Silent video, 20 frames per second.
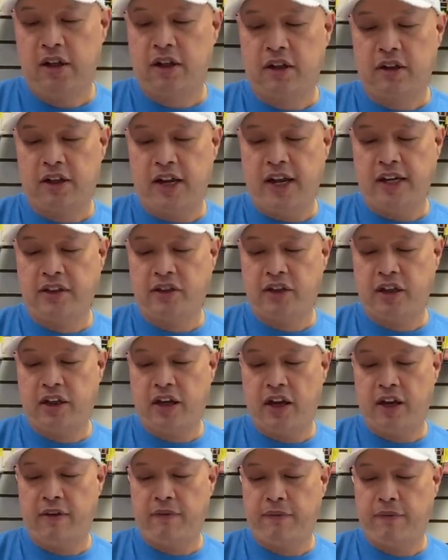Thanks
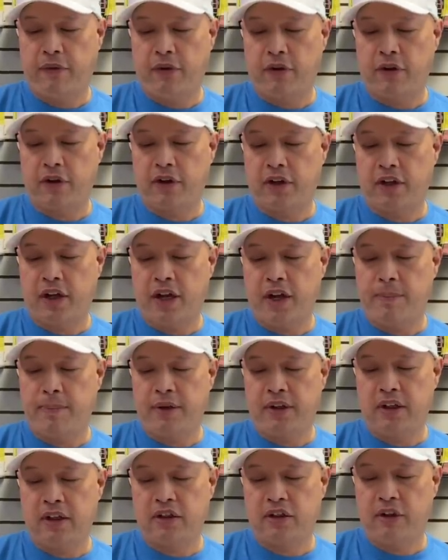again for
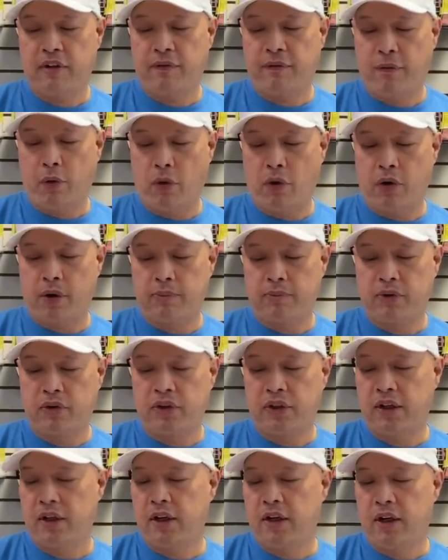keeping us informed,
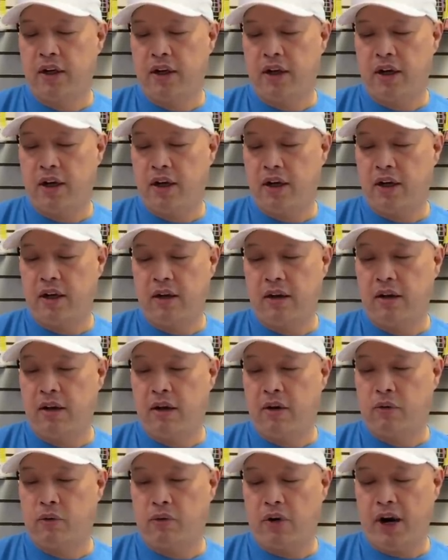
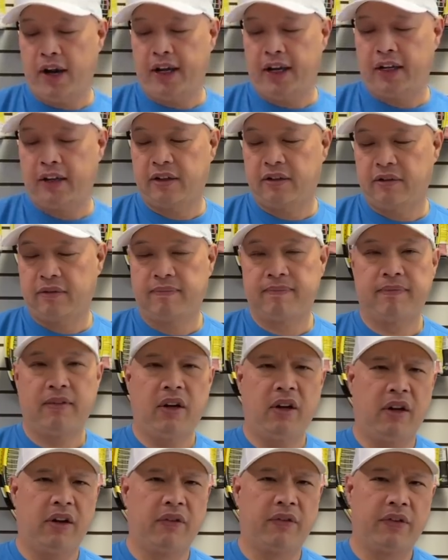Ryan.
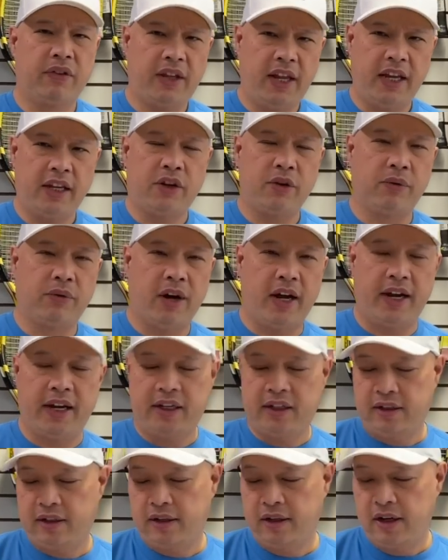Oh, thank you,
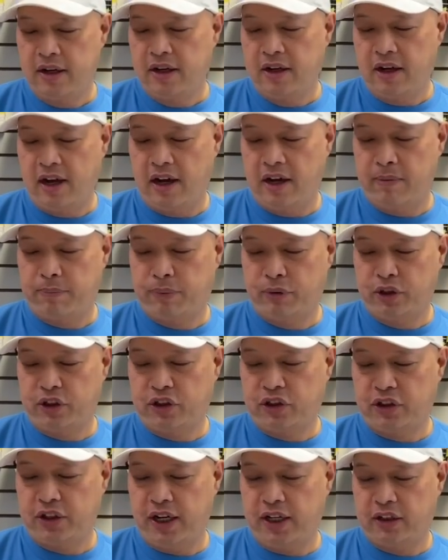Ryan. I
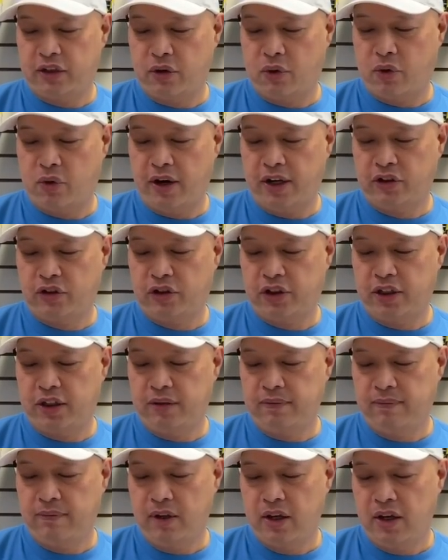appreciate the
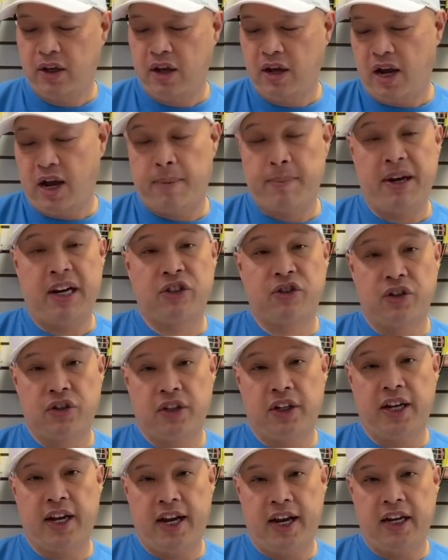question. I'm actually
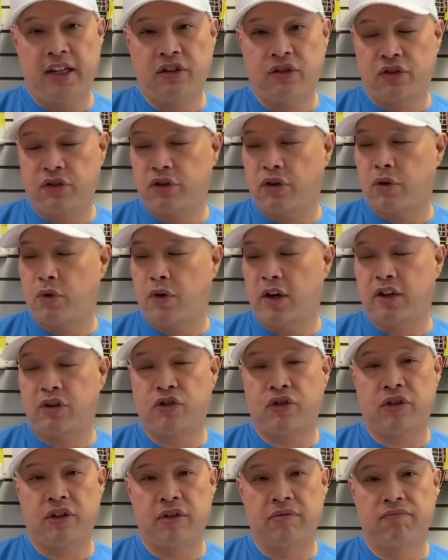going to answer your
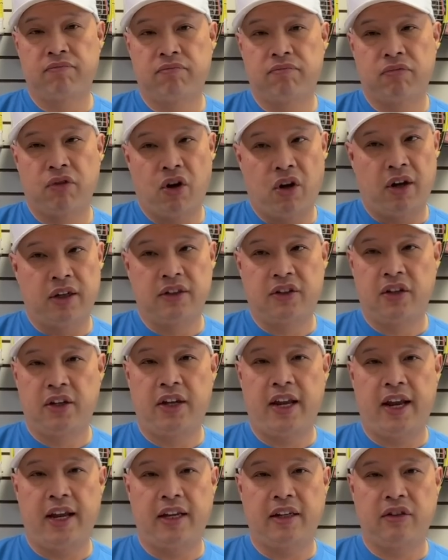question on
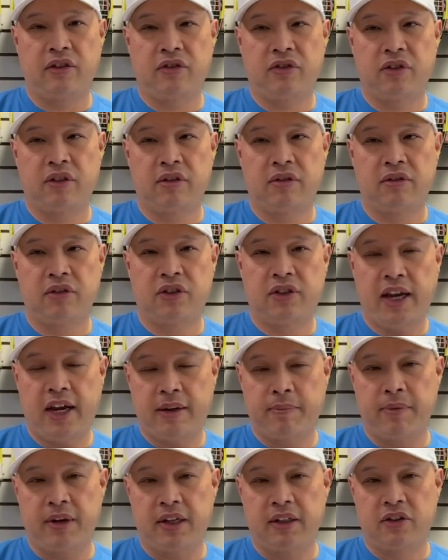today's
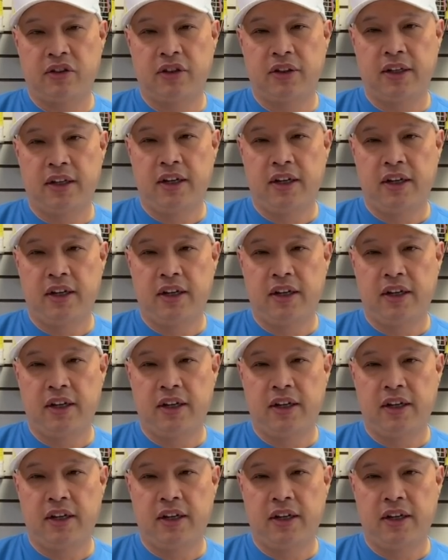segment.